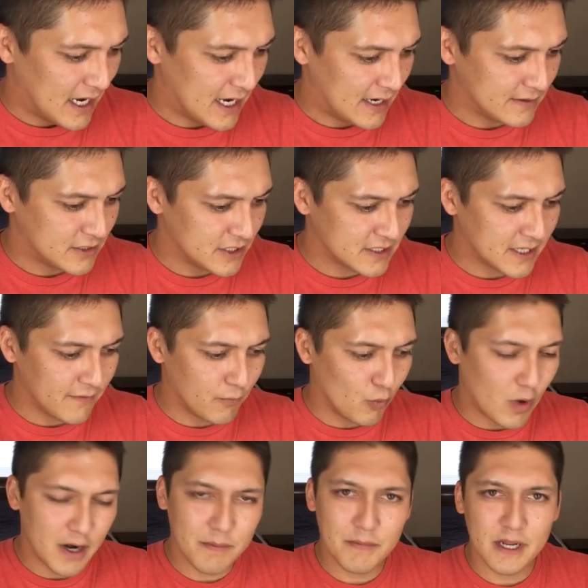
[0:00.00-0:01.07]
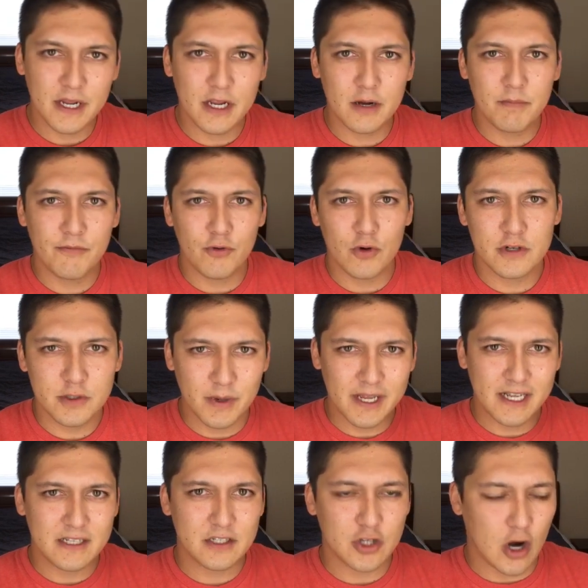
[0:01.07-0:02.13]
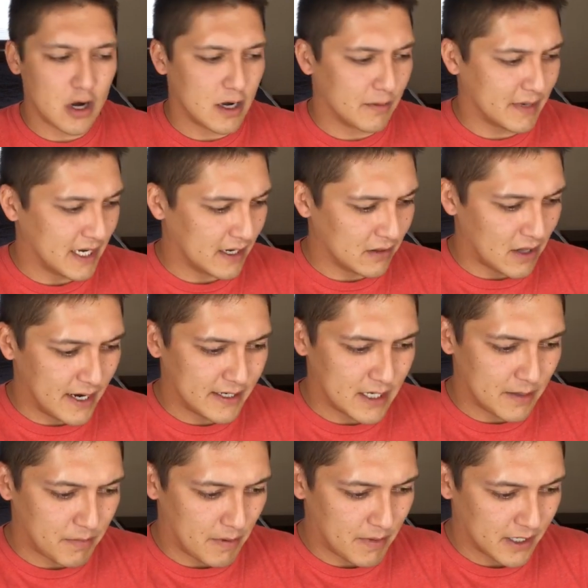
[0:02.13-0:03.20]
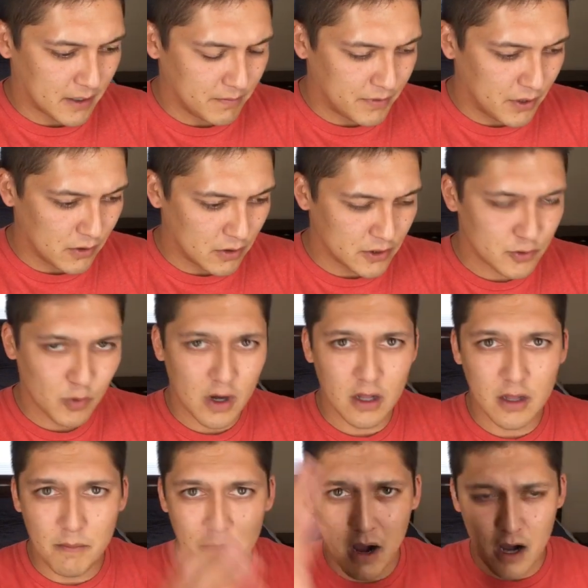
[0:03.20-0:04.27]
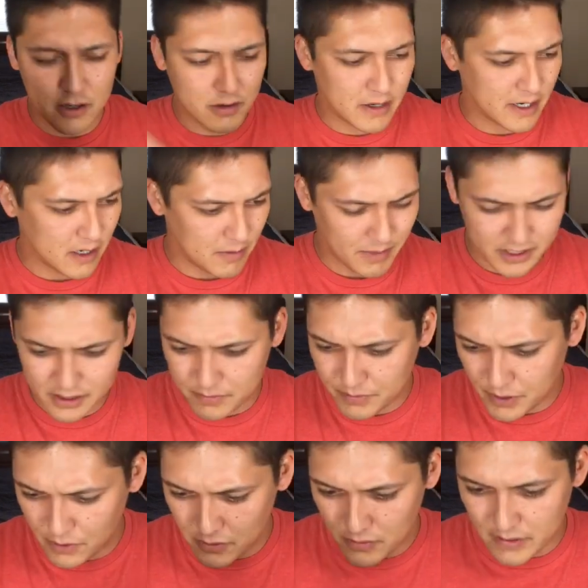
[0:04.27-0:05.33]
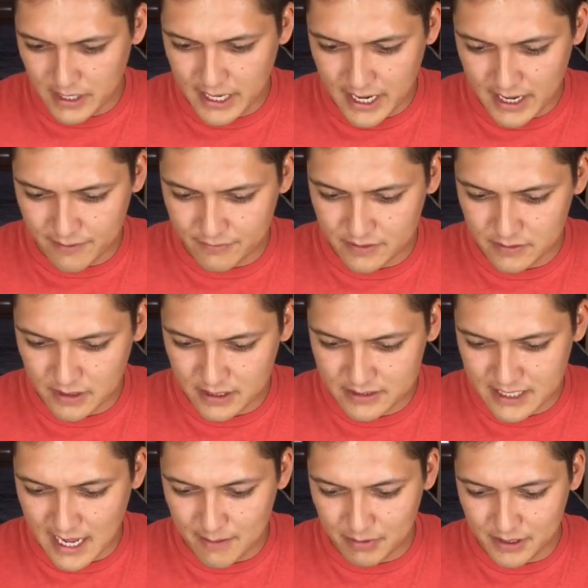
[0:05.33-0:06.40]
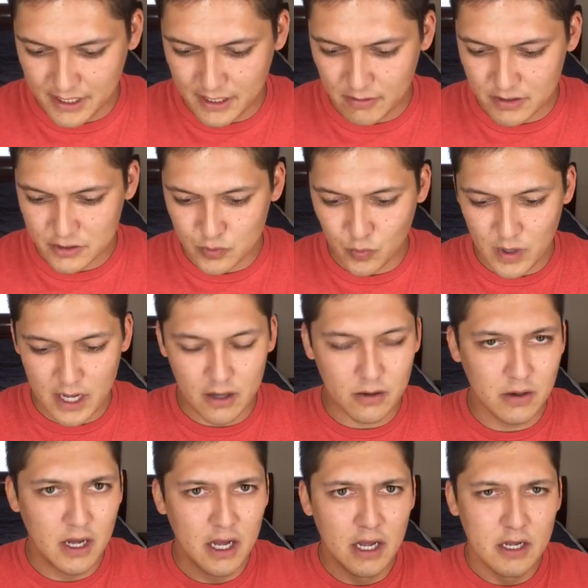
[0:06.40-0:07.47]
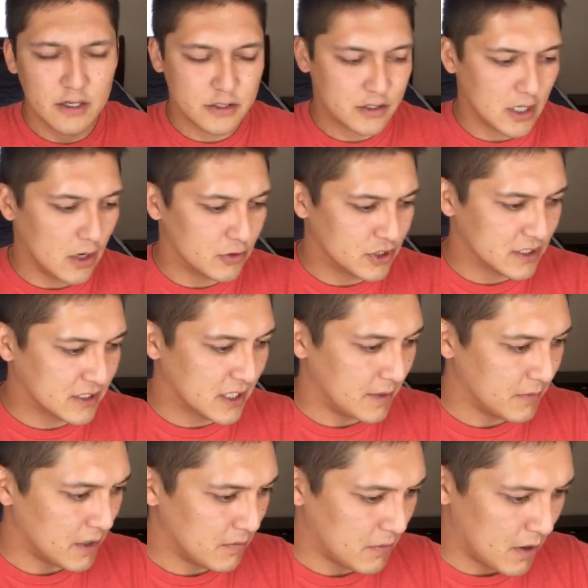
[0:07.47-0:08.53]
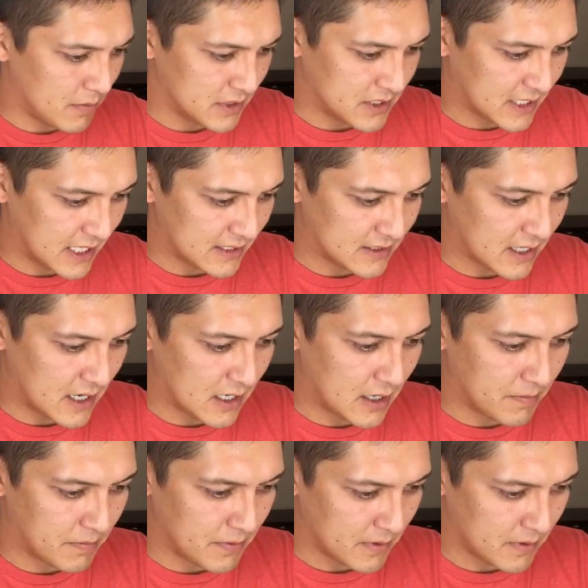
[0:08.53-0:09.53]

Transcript: Just give 1 minute here before so we can get started. I'm getting lined up on my computer as well. I'm monitoring on my computer, and I have a tablet here as well. So just give me a moment to get set up.